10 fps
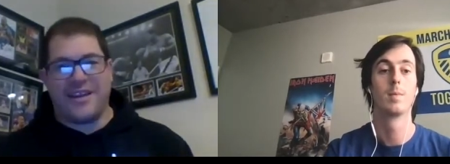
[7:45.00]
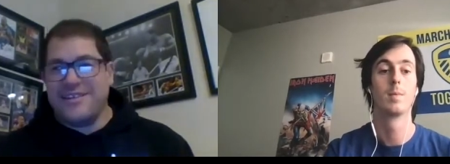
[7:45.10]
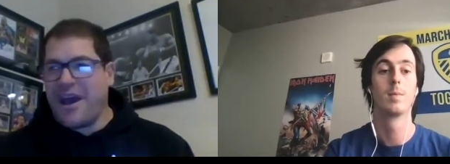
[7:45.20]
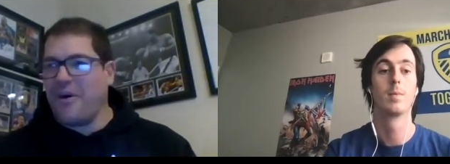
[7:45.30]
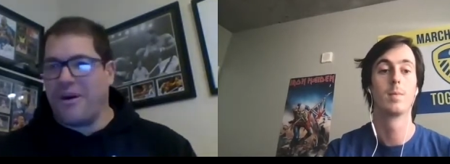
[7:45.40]

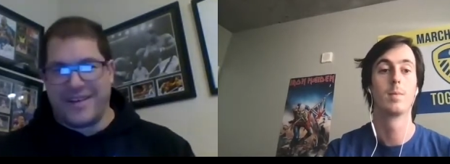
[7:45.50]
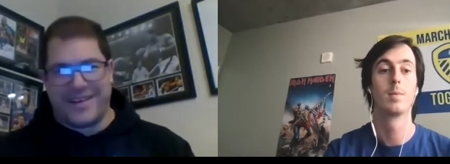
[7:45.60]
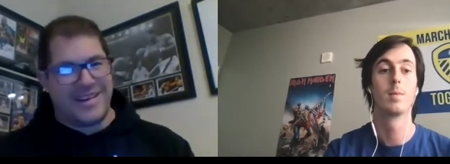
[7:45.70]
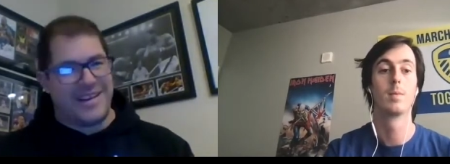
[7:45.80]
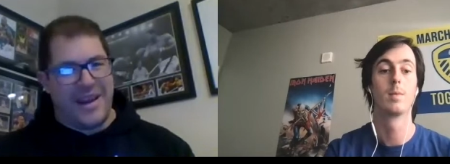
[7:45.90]
Speaker 1: no
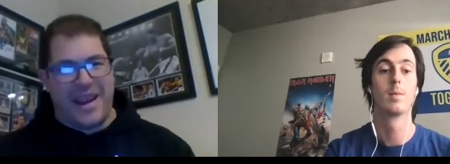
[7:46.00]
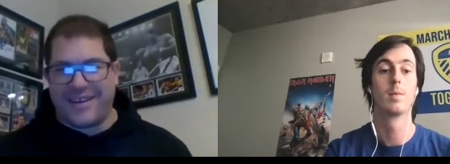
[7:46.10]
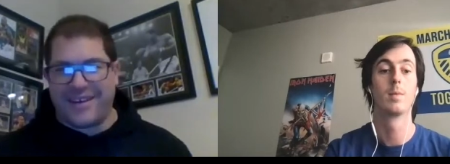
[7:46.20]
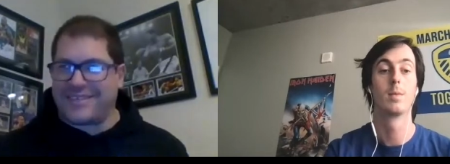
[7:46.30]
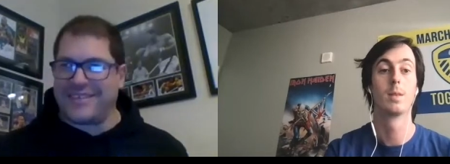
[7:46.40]
idea how
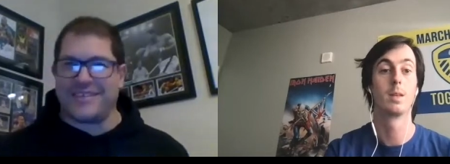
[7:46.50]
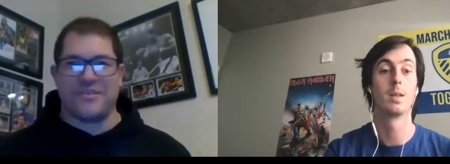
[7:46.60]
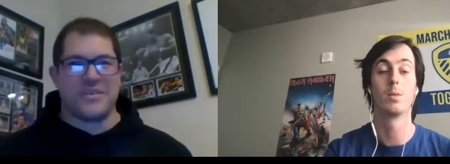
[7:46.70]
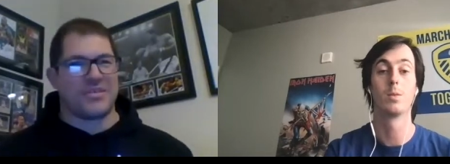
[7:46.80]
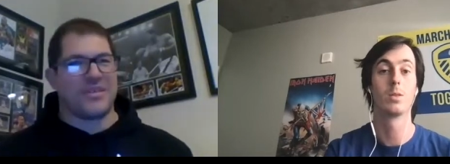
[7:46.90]
to deal
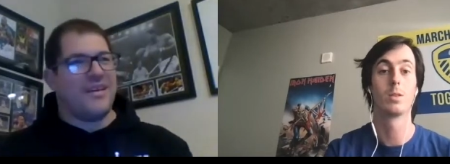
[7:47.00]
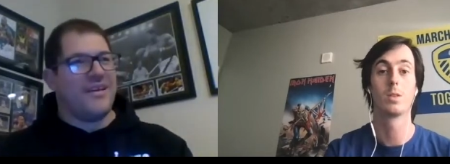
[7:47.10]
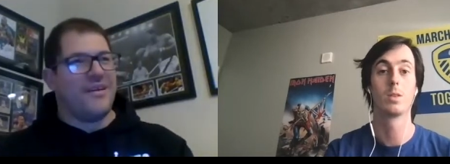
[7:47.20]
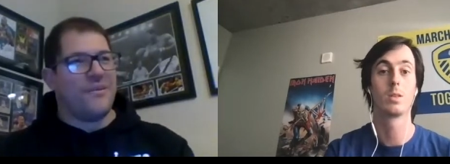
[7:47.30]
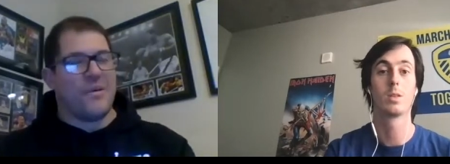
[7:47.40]
with mm.
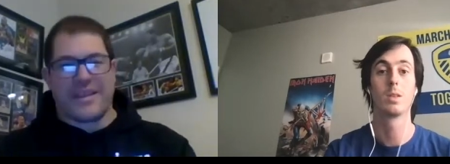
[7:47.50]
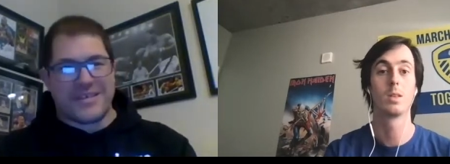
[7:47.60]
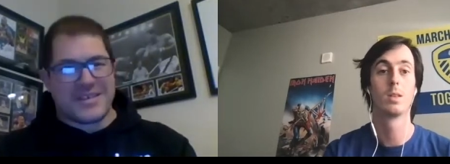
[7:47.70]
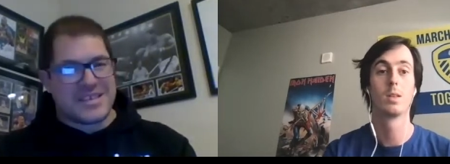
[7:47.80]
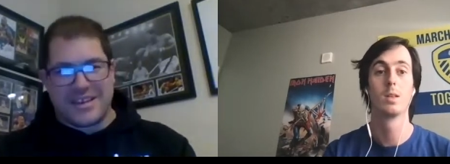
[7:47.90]
what they were
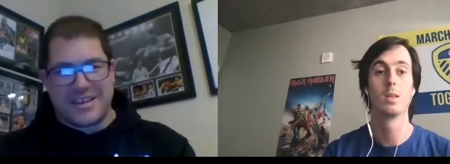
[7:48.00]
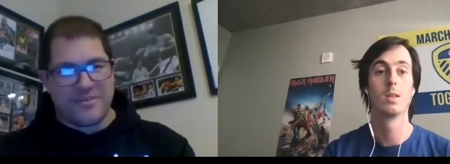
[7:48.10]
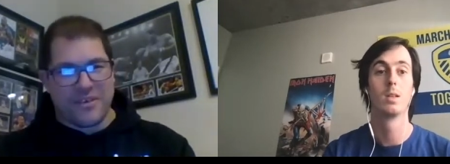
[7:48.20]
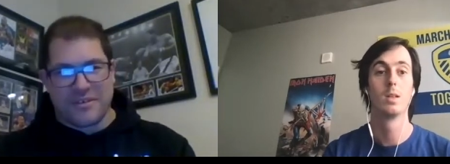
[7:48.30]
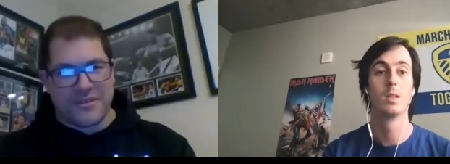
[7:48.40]
seeing in
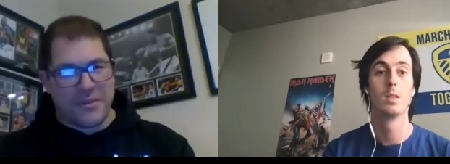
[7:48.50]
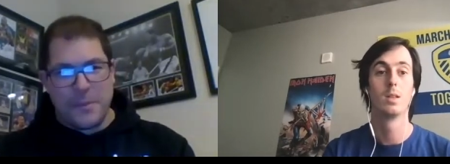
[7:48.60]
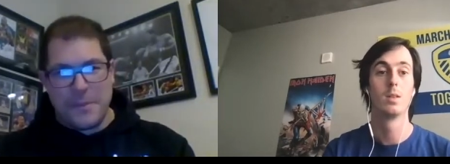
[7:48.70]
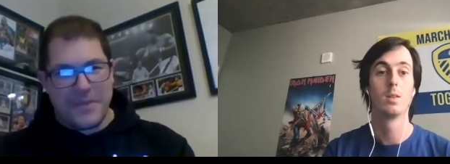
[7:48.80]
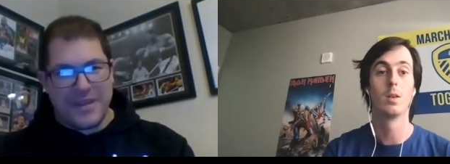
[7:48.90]
front of them.
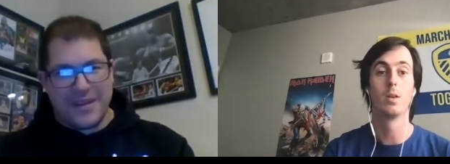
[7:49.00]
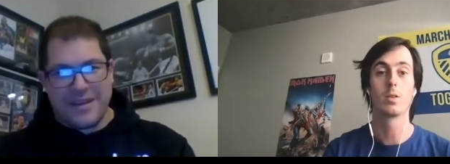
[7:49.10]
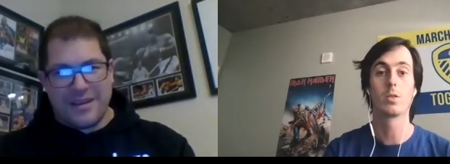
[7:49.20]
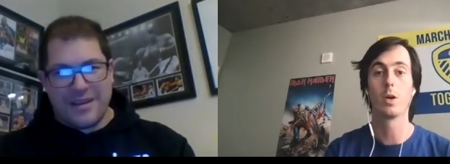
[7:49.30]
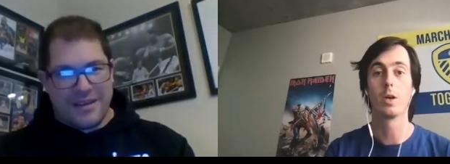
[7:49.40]
Speaker 2: Uh, it was
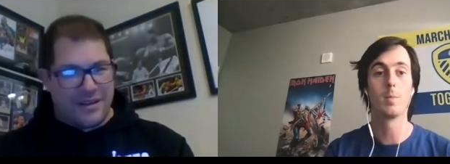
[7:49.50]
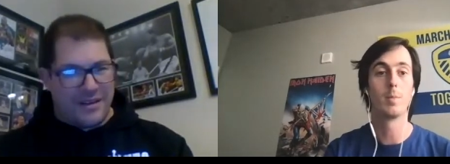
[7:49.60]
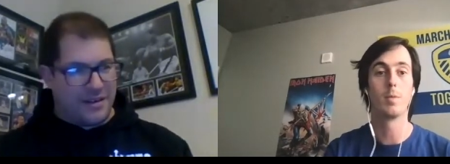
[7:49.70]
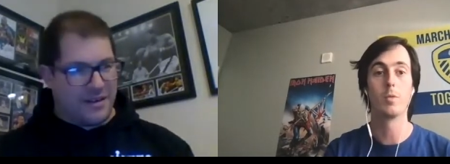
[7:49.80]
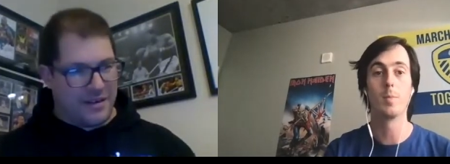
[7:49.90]
quite a
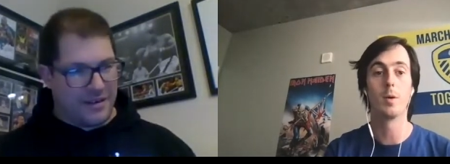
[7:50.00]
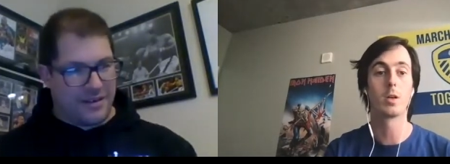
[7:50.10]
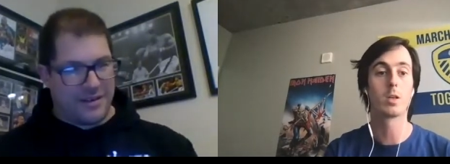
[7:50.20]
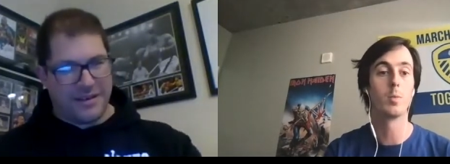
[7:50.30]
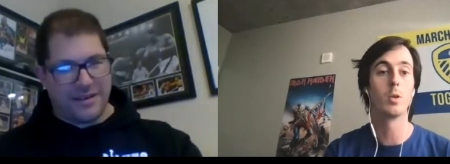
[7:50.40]

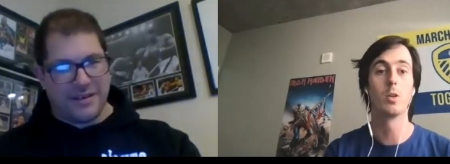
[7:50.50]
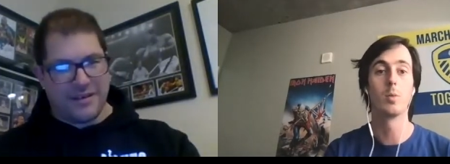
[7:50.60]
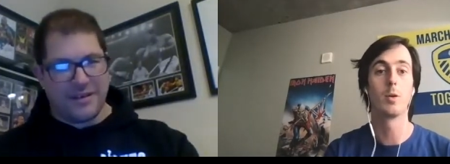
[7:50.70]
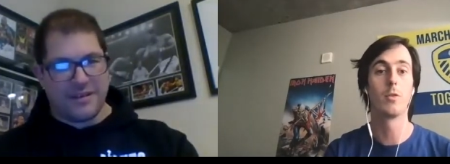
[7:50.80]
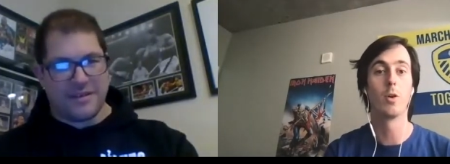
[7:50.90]
remarkable
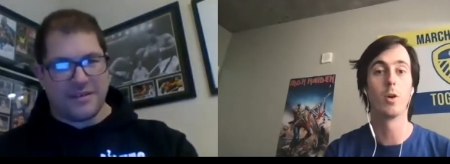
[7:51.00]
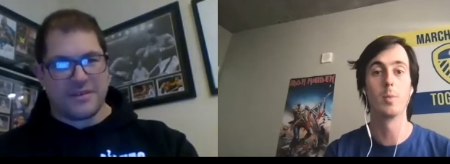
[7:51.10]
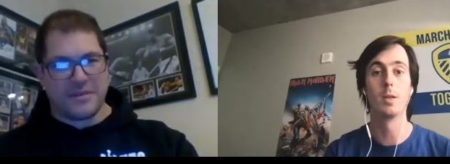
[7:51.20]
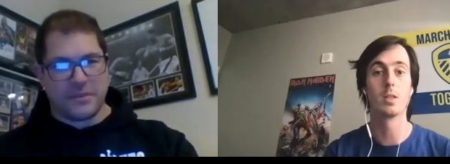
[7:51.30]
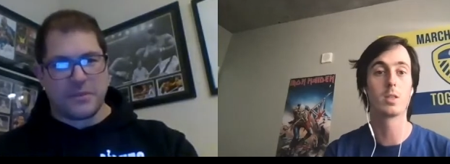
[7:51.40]

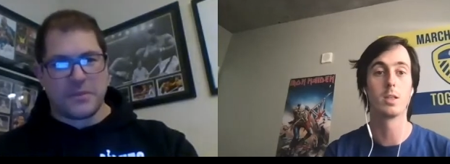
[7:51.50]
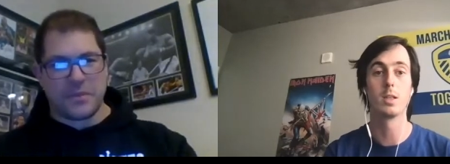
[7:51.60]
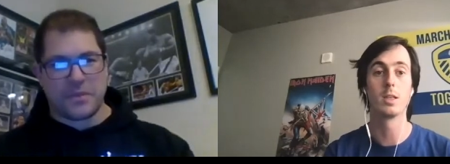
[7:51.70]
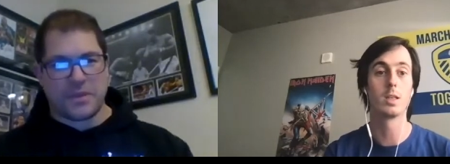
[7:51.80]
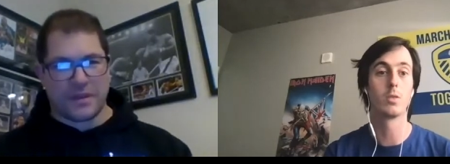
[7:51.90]
performance
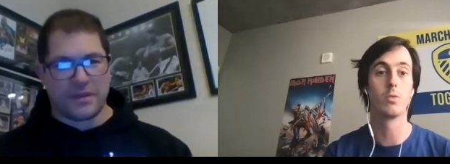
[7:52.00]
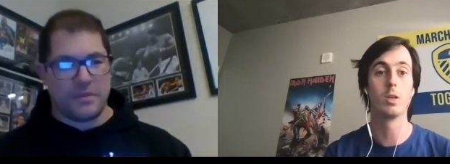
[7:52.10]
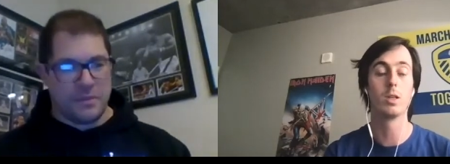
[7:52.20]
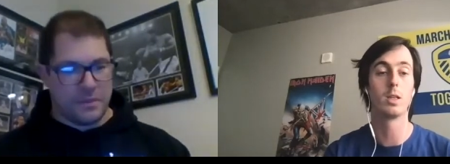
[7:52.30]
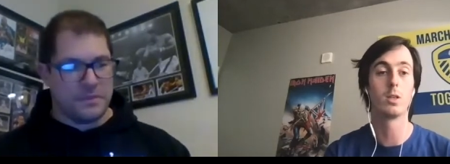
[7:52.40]
and
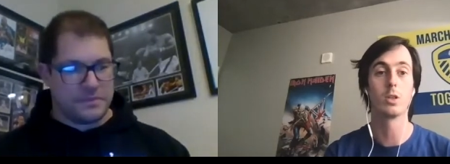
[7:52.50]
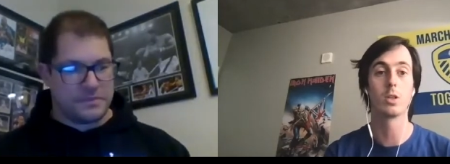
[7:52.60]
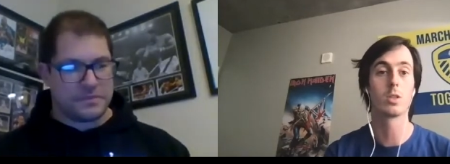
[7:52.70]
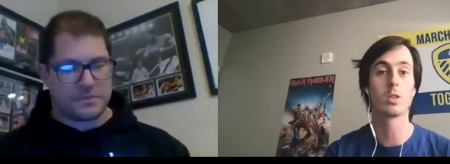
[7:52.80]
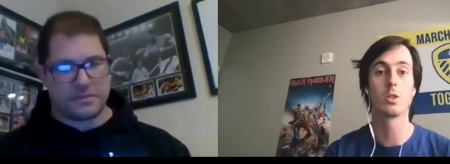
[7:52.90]
really
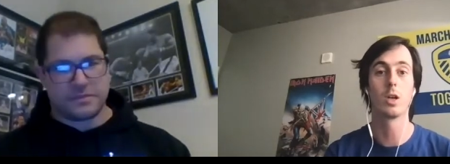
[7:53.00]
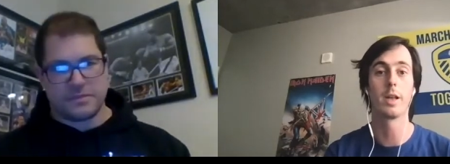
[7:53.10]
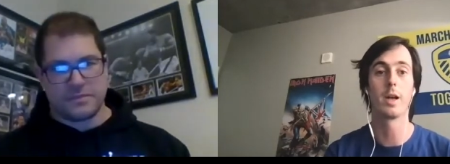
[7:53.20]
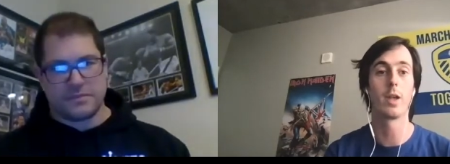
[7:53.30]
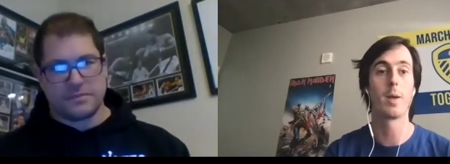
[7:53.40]
just shut
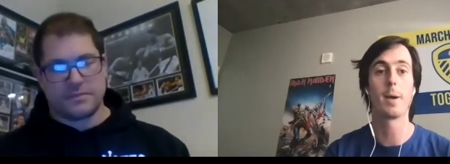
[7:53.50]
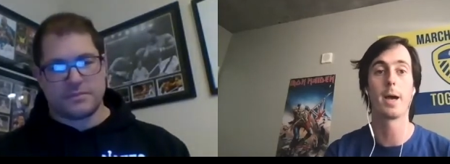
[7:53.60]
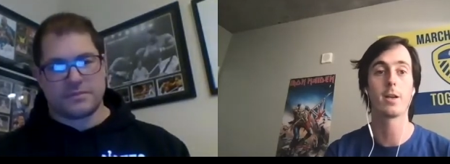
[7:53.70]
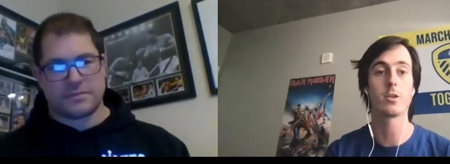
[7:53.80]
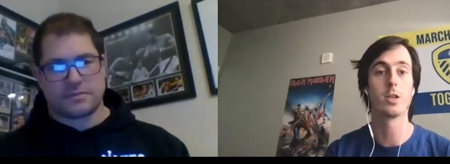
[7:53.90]
down that
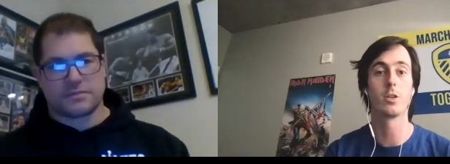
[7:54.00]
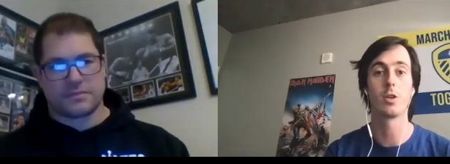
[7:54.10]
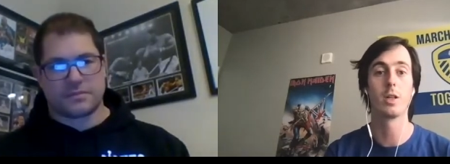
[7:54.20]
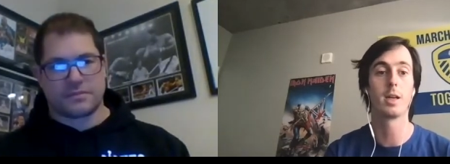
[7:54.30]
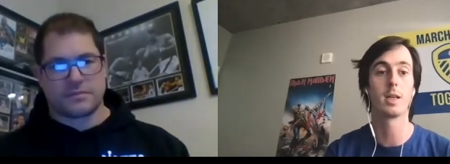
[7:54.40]
passionate
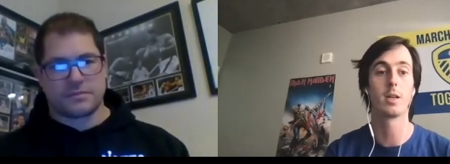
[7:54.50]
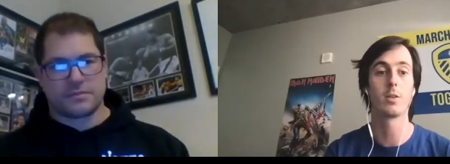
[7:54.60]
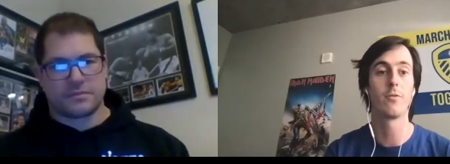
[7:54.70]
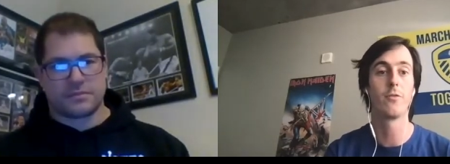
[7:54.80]
Sri Lankan